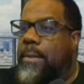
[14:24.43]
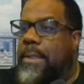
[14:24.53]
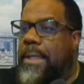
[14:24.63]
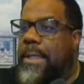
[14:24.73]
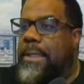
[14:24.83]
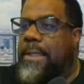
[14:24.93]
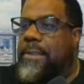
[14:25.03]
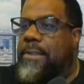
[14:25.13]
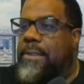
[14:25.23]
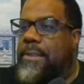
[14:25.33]
ninety
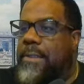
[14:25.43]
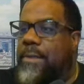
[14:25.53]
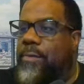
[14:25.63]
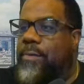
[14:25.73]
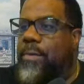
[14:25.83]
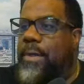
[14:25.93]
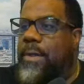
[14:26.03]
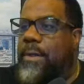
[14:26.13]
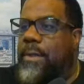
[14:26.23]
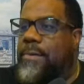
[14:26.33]
days, six
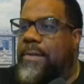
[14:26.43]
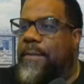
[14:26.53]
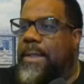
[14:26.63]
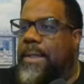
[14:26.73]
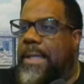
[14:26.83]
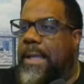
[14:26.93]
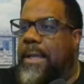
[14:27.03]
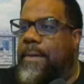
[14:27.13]
hundred seventy-nine,